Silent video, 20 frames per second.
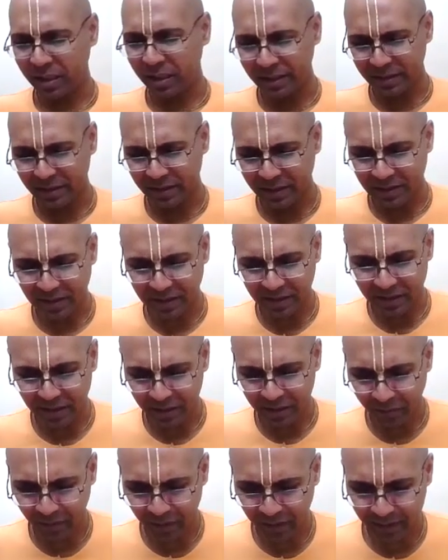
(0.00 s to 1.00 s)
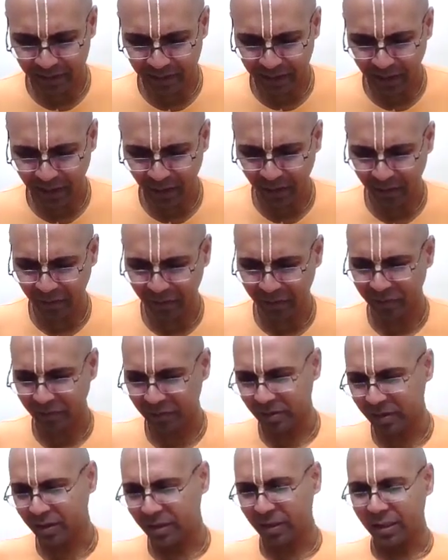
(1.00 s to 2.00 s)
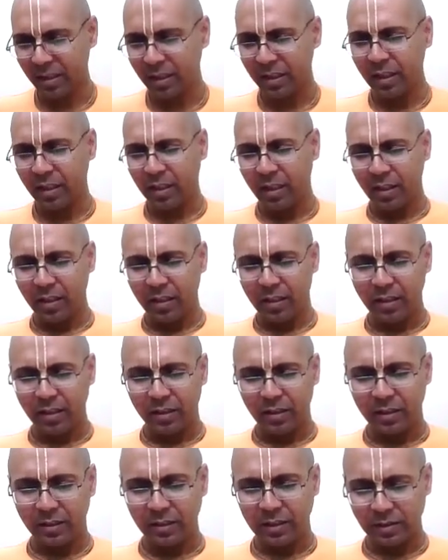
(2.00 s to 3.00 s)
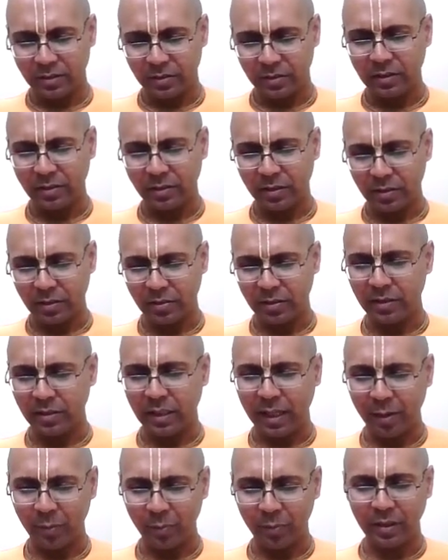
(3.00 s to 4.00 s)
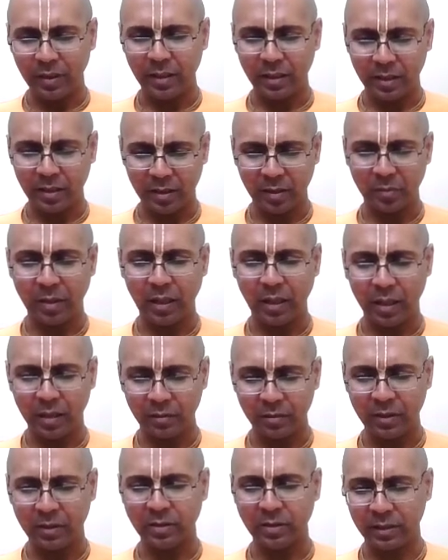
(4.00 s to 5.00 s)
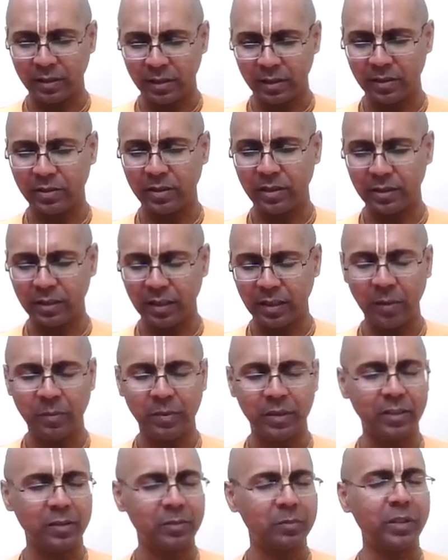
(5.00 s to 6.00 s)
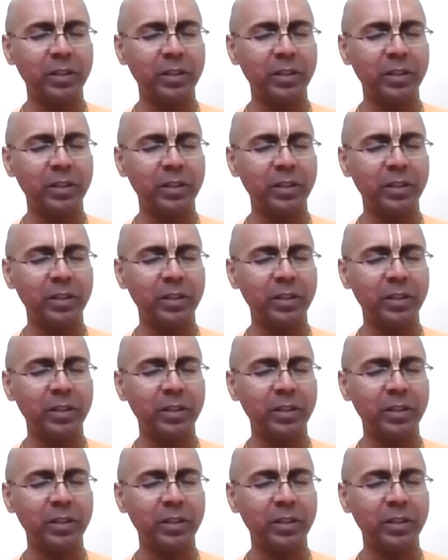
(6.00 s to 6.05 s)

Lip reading: We are discussing this for the sake of this discussion happening in the Bhagavad Chaitanya Charitamrita.